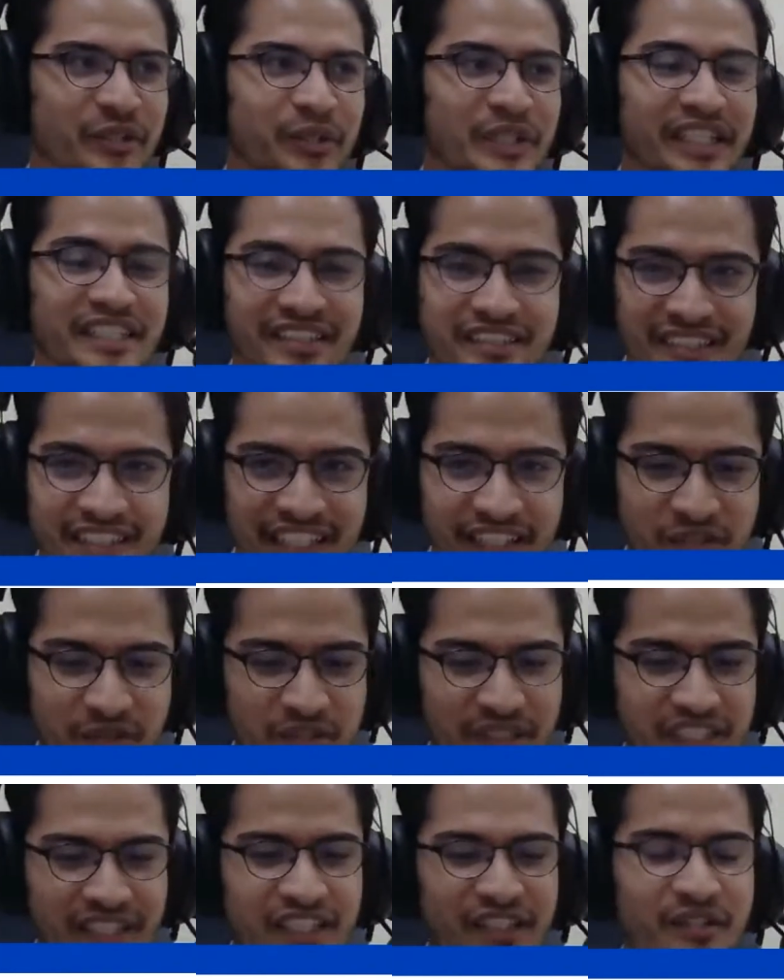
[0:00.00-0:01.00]
internet
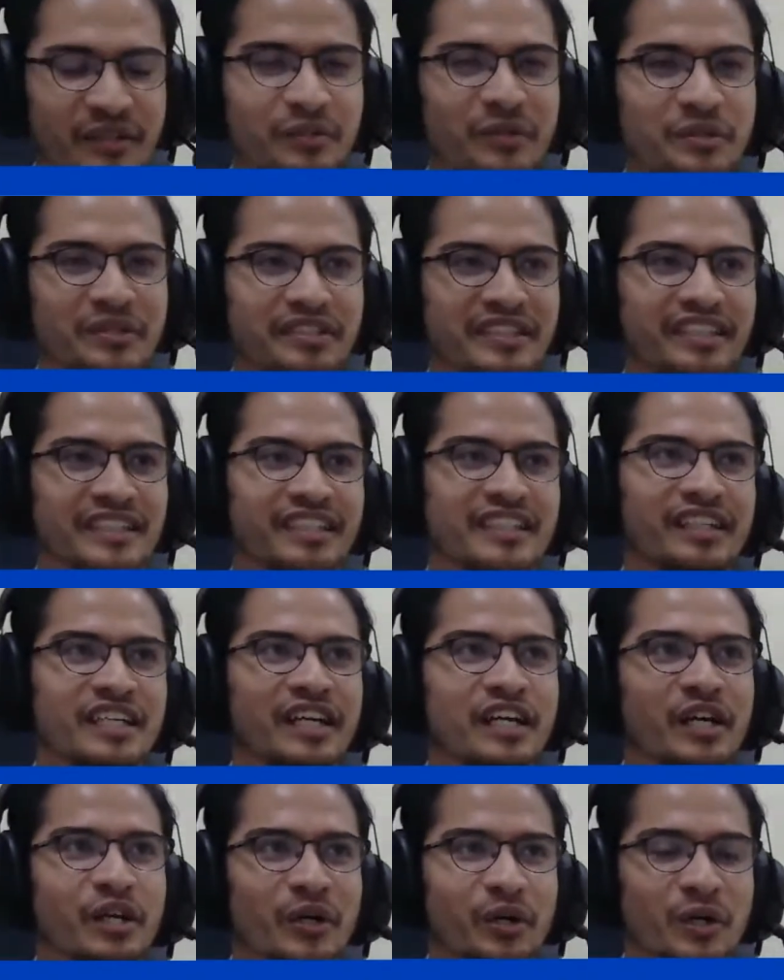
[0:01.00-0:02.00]
today, those are
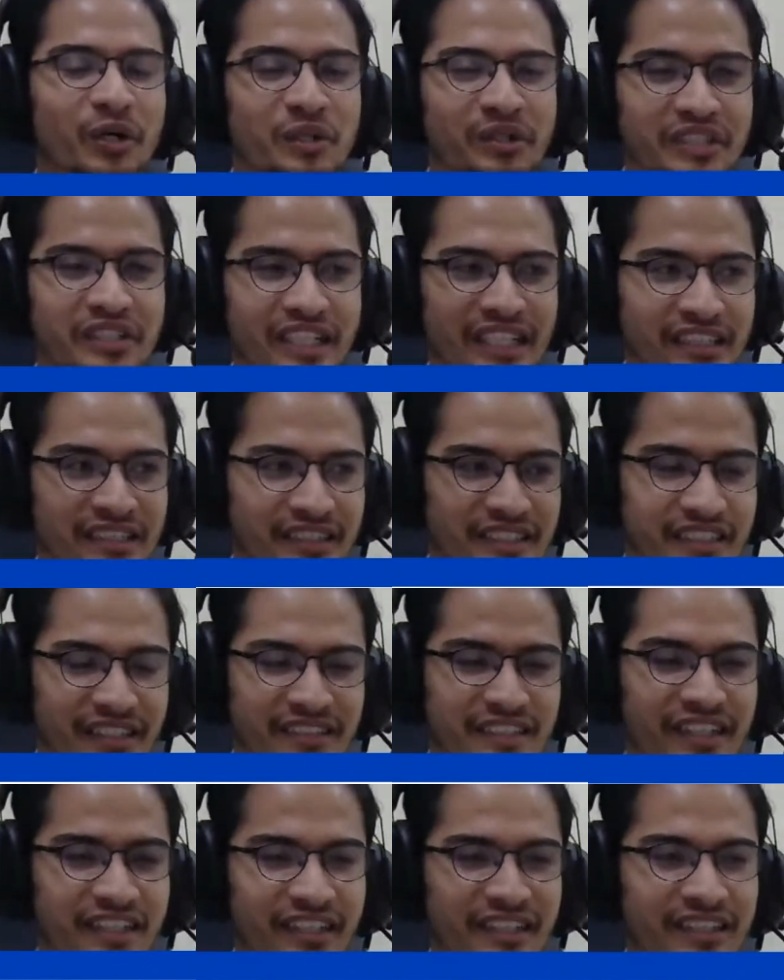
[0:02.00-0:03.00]
all
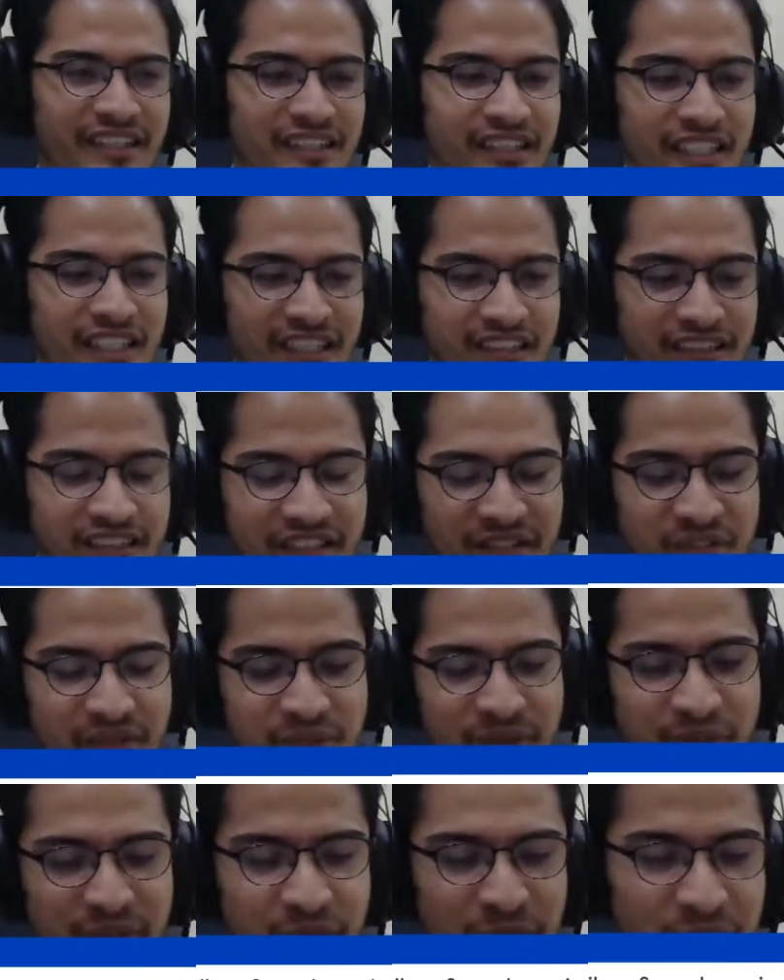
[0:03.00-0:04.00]
directly related
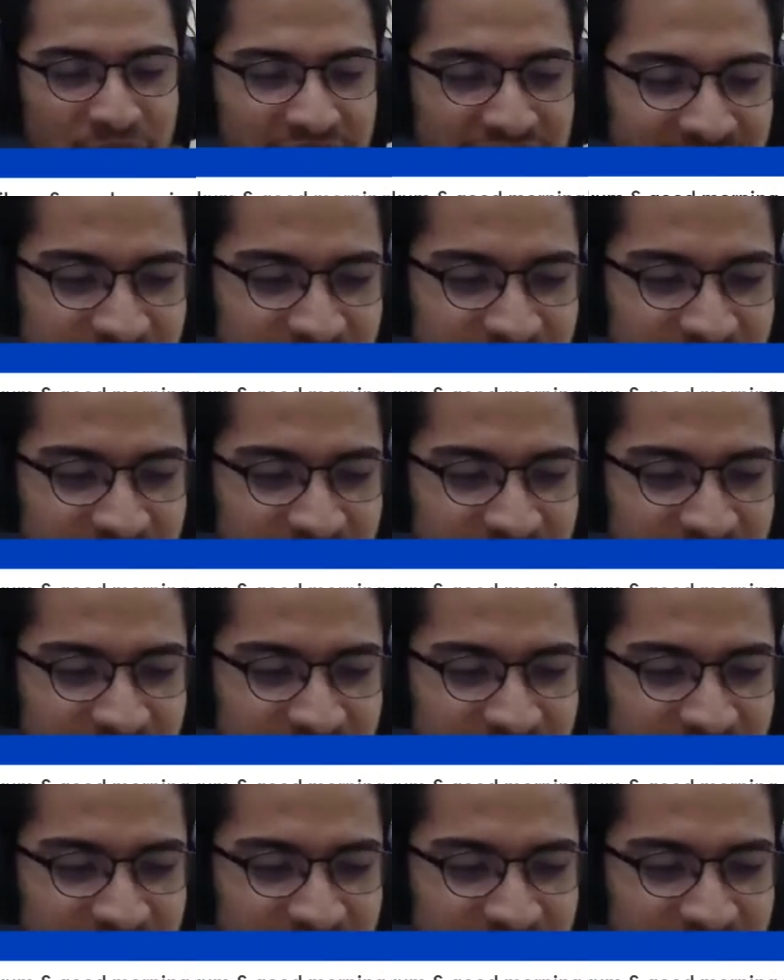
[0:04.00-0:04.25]
to computer